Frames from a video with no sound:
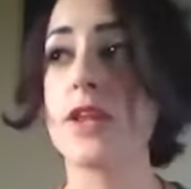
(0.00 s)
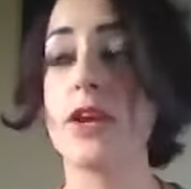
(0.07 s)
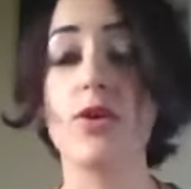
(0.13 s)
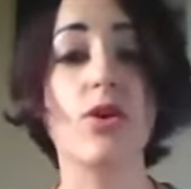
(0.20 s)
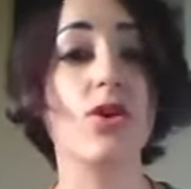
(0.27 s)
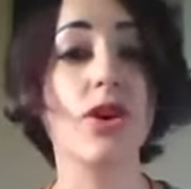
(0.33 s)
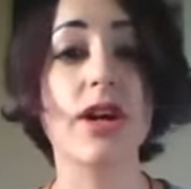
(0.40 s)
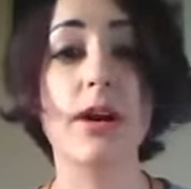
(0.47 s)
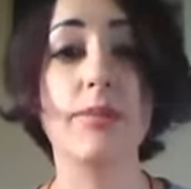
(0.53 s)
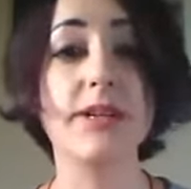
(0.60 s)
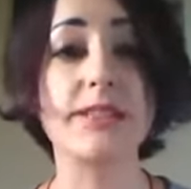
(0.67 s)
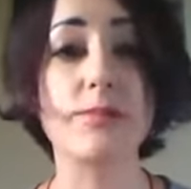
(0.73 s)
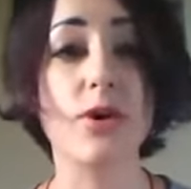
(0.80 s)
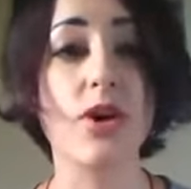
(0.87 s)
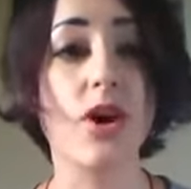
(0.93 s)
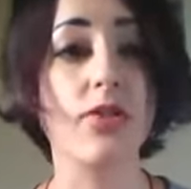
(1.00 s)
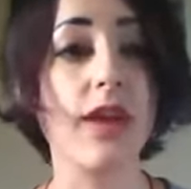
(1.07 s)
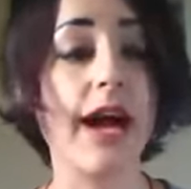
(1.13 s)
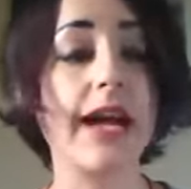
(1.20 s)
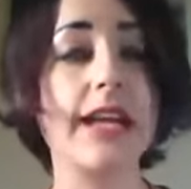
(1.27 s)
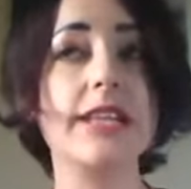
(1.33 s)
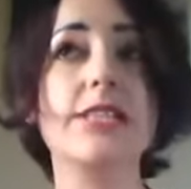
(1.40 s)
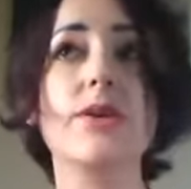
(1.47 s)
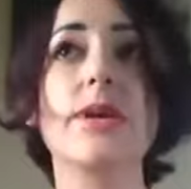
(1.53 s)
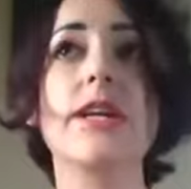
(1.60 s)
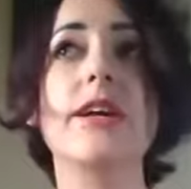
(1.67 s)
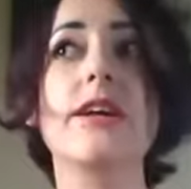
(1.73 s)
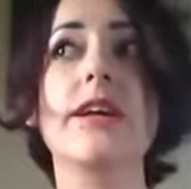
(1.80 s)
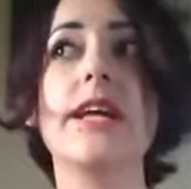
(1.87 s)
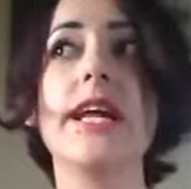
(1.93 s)
You could look up his book online. So
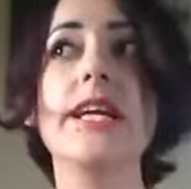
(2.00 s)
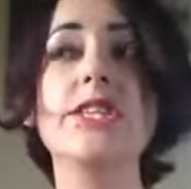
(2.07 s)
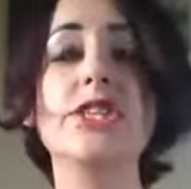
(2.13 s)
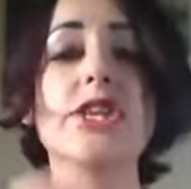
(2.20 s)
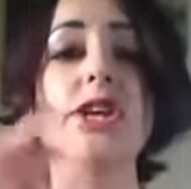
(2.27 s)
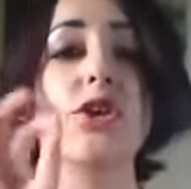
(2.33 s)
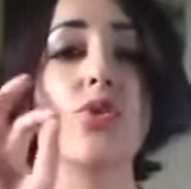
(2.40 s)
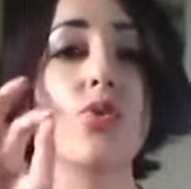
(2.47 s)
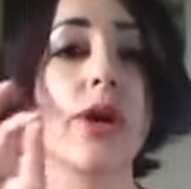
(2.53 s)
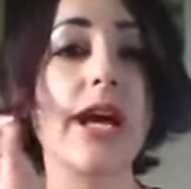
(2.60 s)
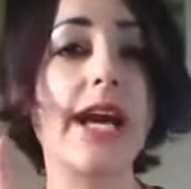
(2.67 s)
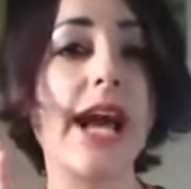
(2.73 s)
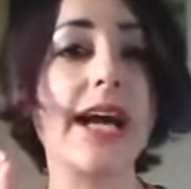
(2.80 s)
each degree